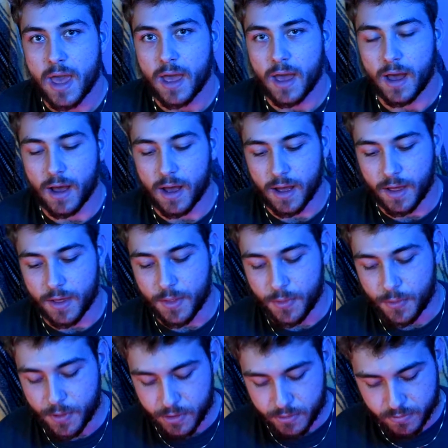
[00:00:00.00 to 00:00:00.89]

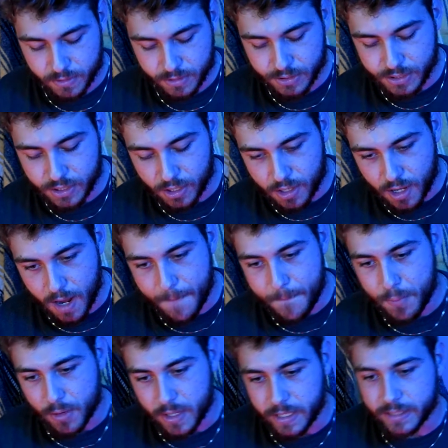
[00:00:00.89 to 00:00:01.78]
There was a
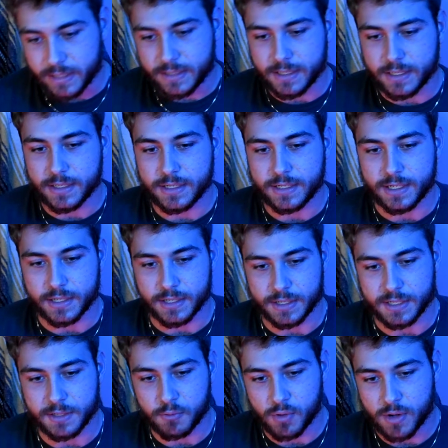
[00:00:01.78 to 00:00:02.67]
couple
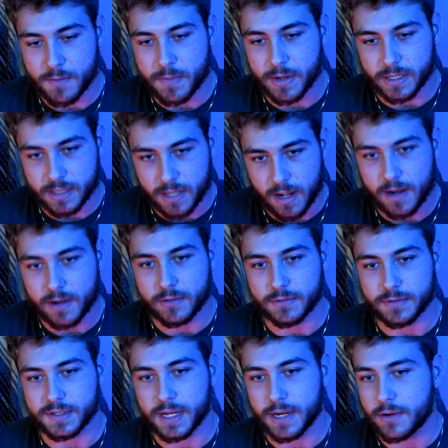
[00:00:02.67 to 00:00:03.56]
instances where
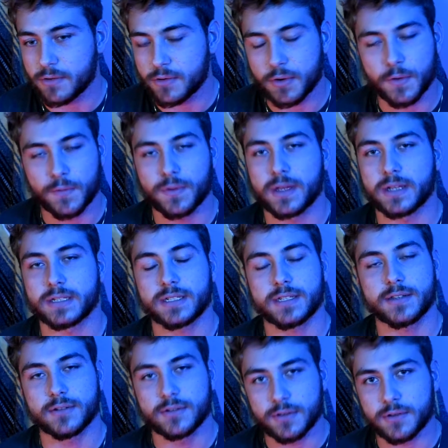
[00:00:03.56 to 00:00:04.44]
McDonald's, I don't know if they still